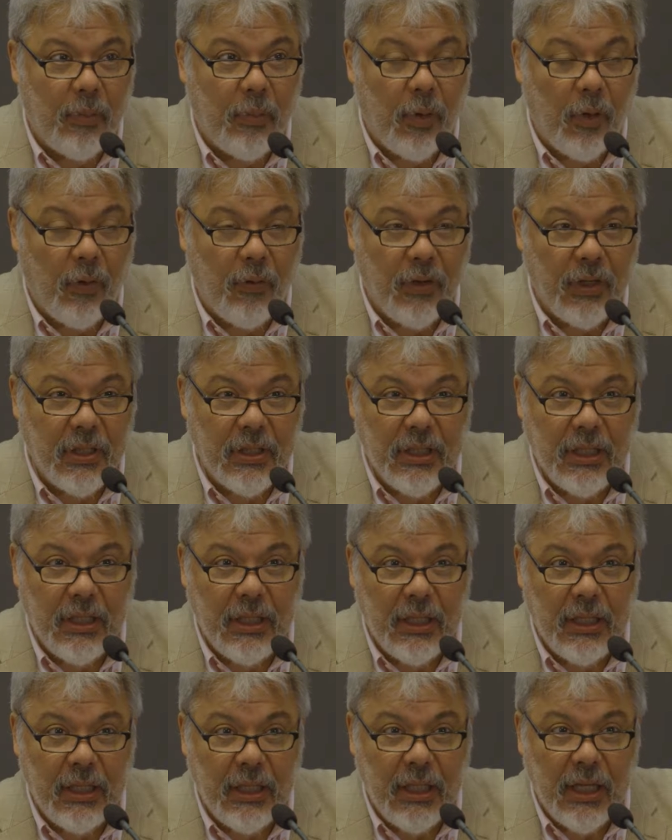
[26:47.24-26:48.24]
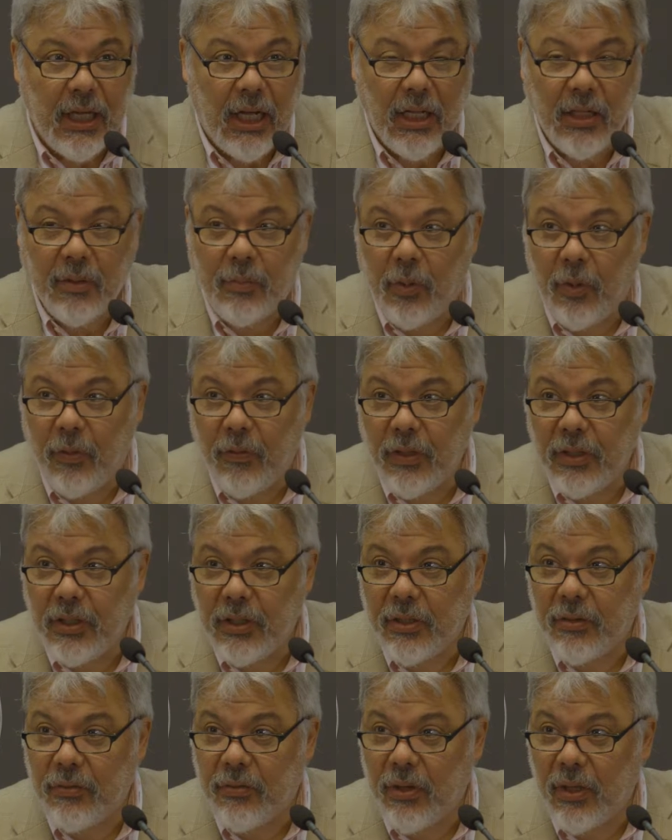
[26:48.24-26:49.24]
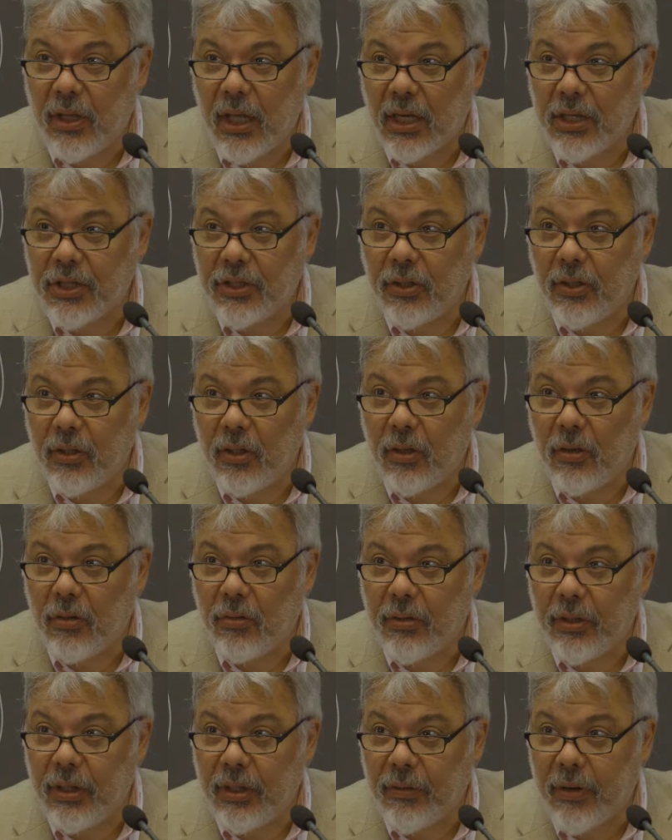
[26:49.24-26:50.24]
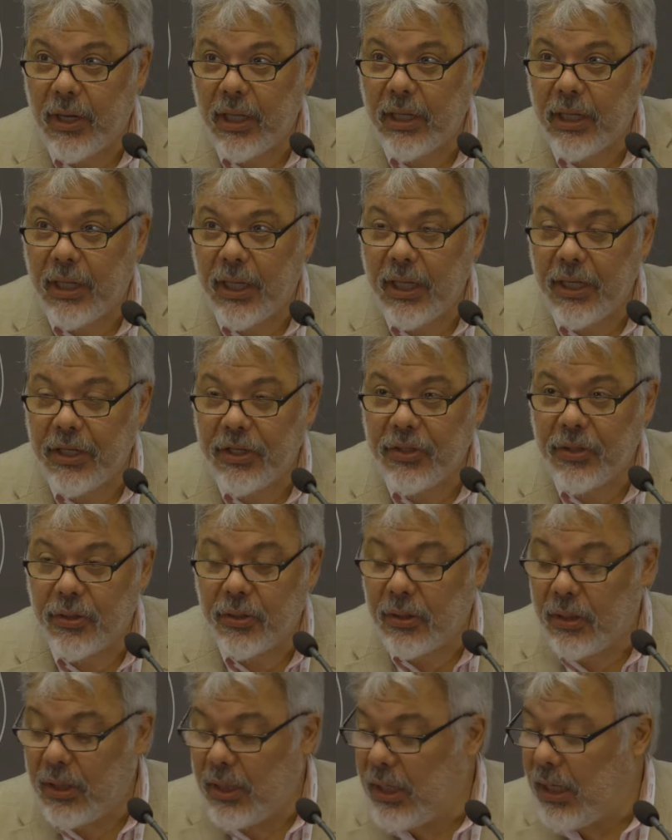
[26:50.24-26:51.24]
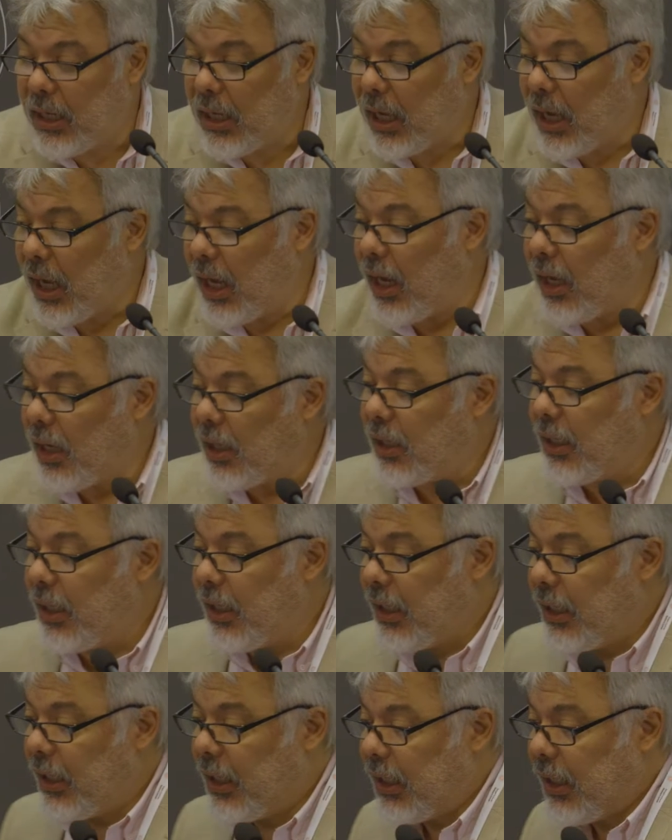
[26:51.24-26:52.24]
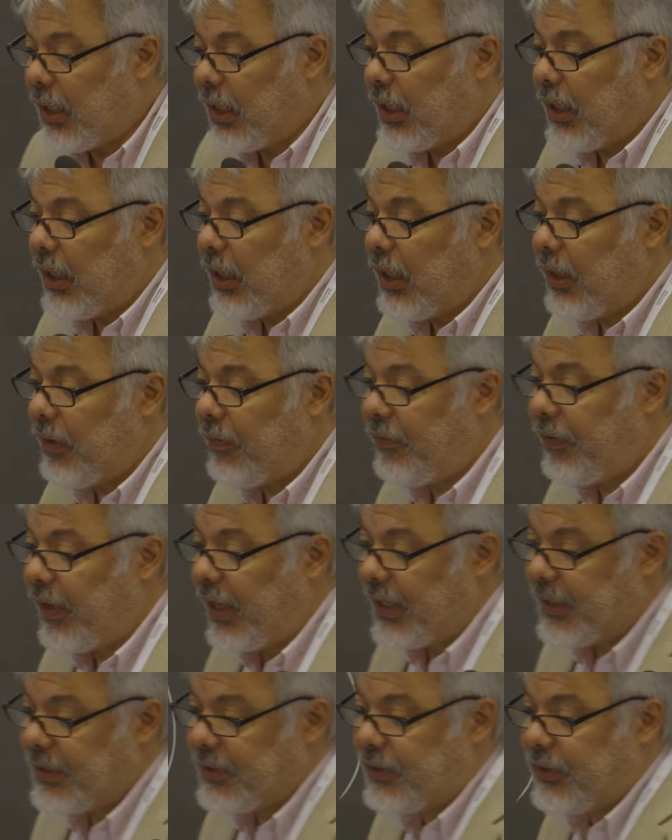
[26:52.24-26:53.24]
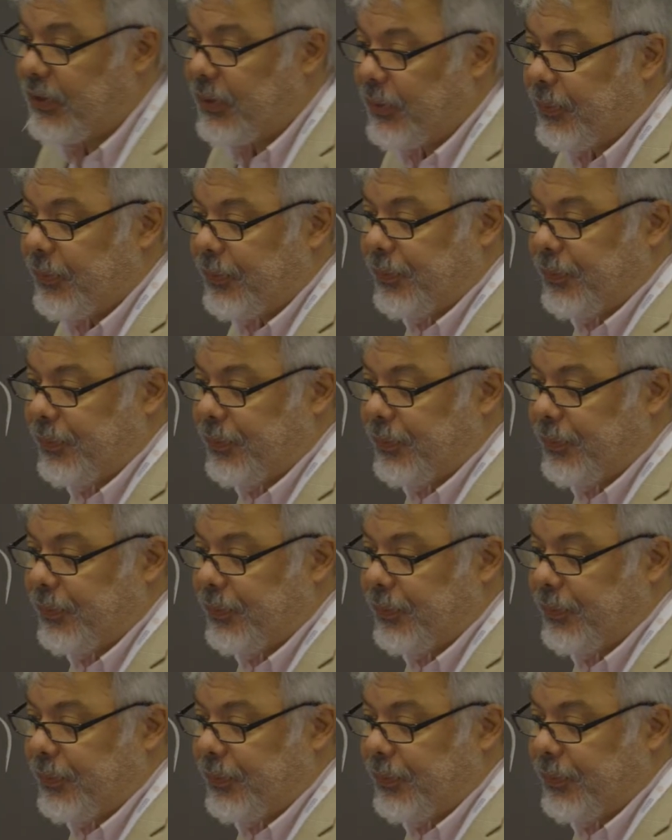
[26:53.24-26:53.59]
poverty and poverty reduction or eradication are faced.